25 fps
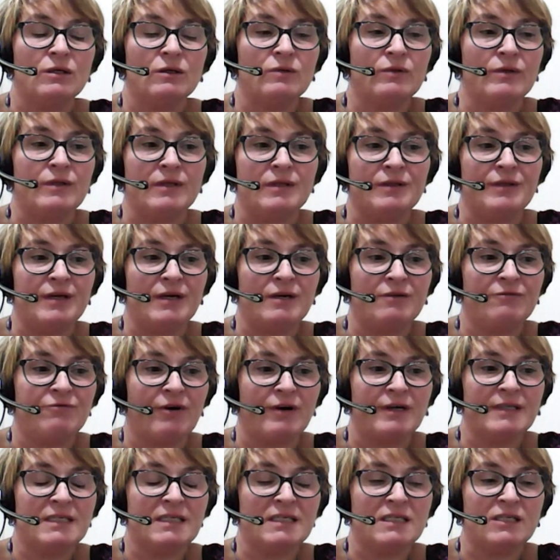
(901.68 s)
the
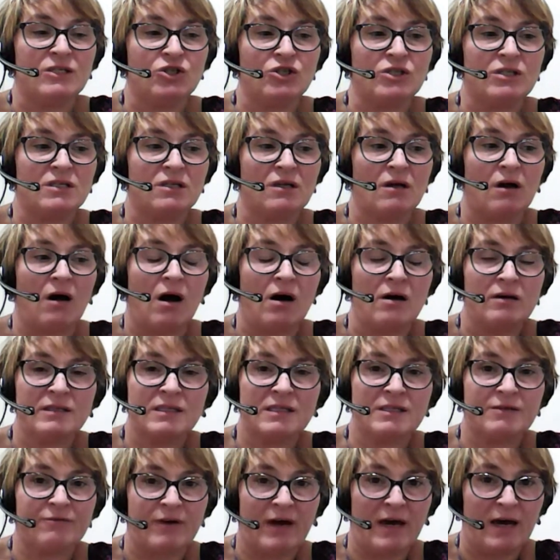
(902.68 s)
advice is just
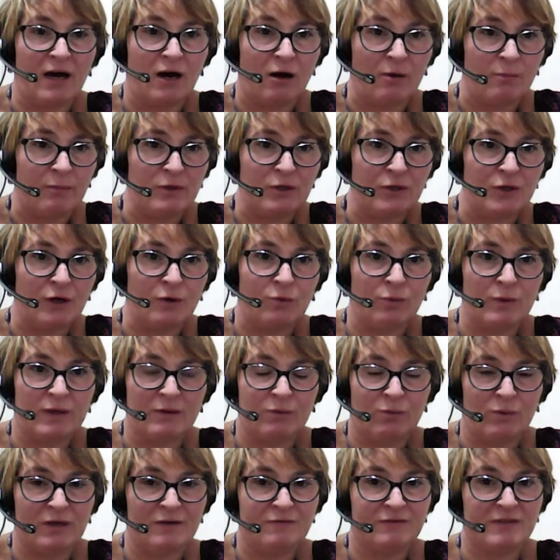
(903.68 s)
ask for help. You know,
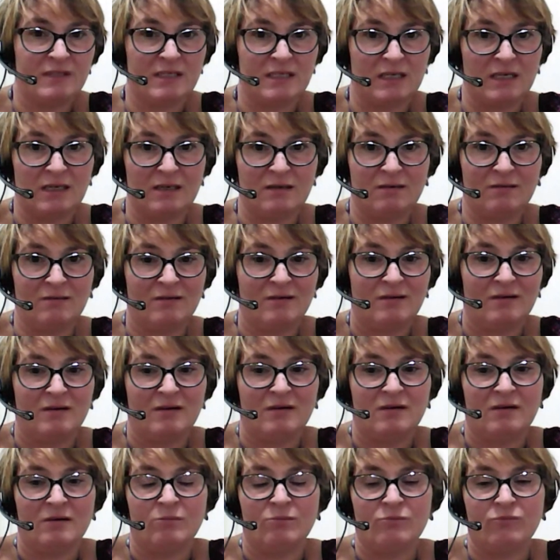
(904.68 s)
we've seen
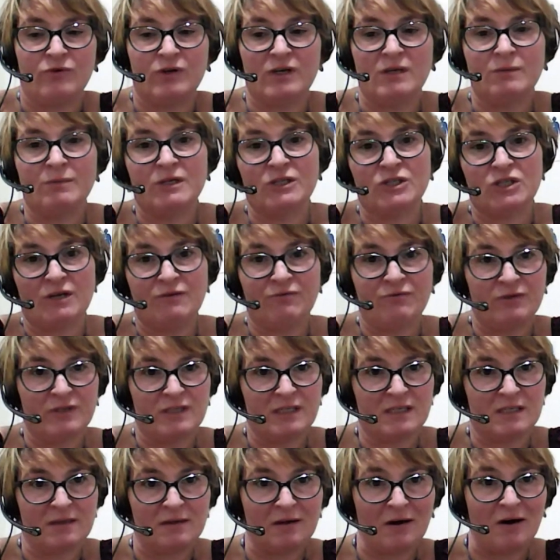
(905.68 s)
pretty much every
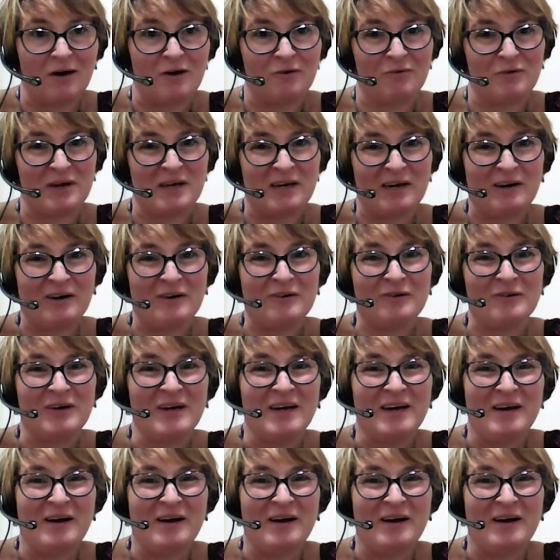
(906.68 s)
scenario.